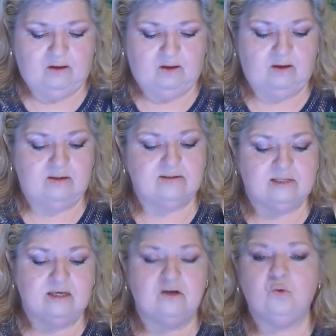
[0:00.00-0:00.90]
it is
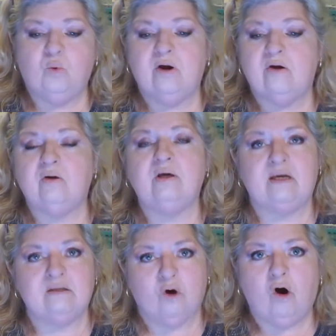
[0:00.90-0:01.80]
getting to where
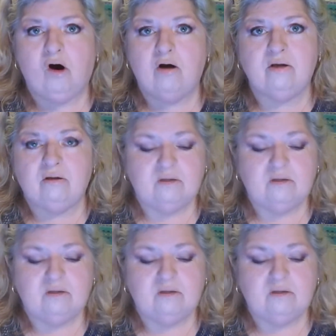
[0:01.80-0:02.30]
it's hard